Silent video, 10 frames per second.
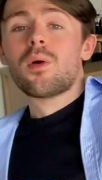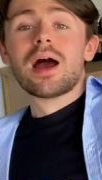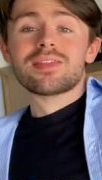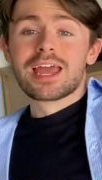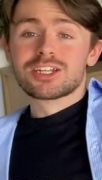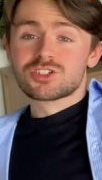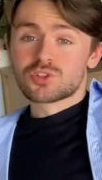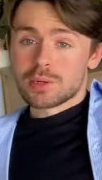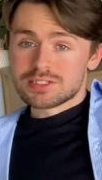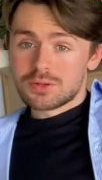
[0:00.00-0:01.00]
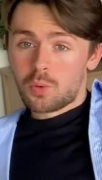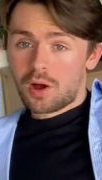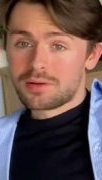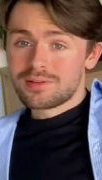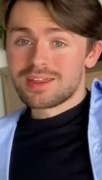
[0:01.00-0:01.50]
at the age of
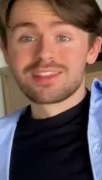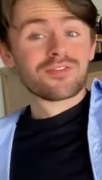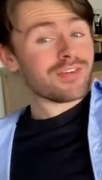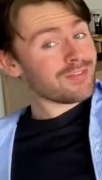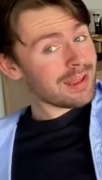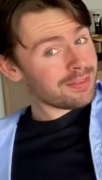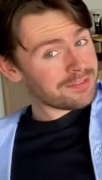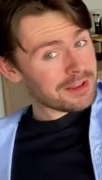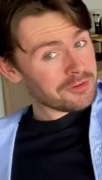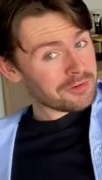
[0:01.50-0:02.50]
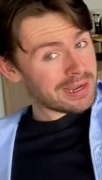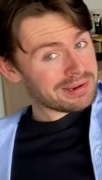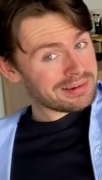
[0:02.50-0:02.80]
21 in the 15th century.